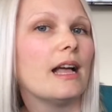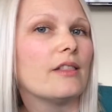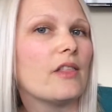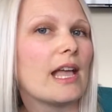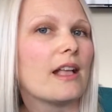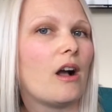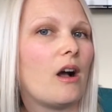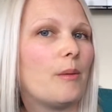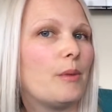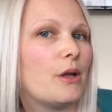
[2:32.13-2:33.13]
And they
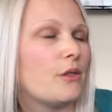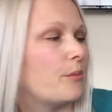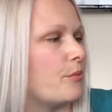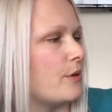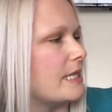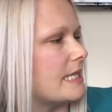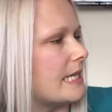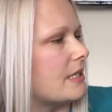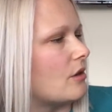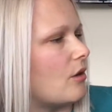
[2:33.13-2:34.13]
are both
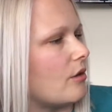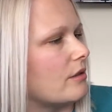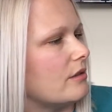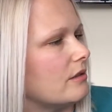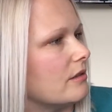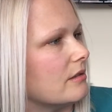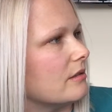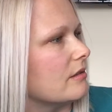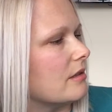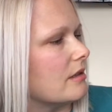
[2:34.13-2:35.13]
printed on.
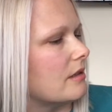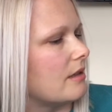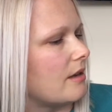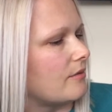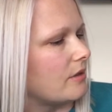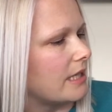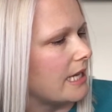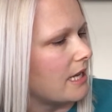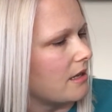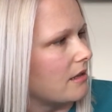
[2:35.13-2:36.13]

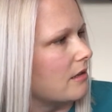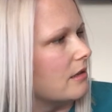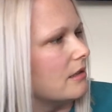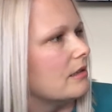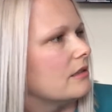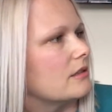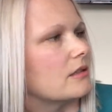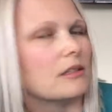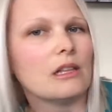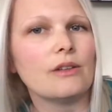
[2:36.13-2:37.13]
Lovely.
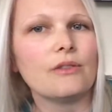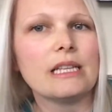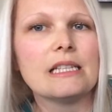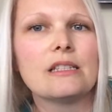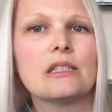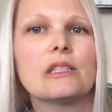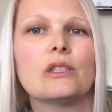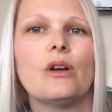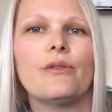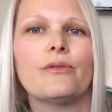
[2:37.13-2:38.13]
This is a lovely
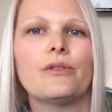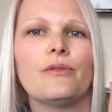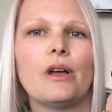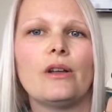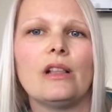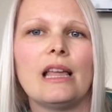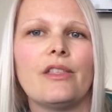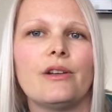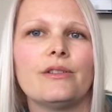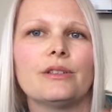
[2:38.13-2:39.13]
soft faux
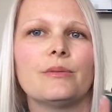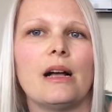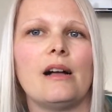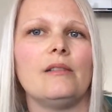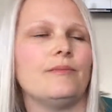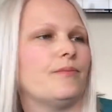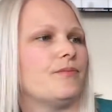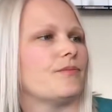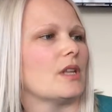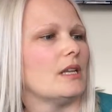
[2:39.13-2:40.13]
leather as well.
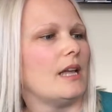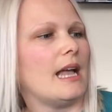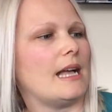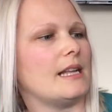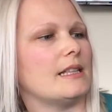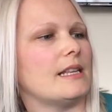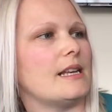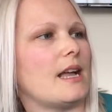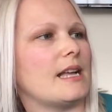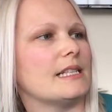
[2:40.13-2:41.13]
And the
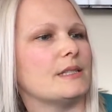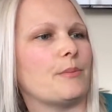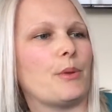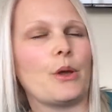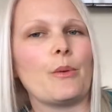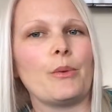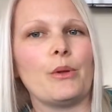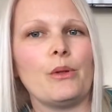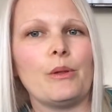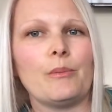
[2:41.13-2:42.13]
nice
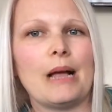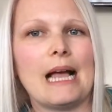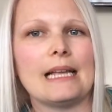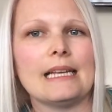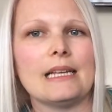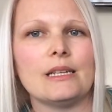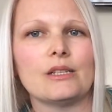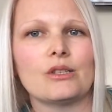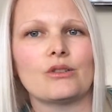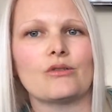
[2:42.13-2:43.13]
purple padded
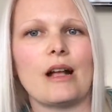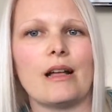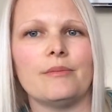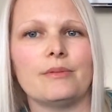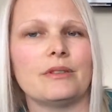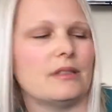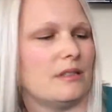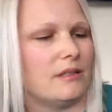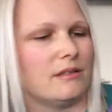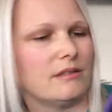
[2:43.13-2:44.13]
straps.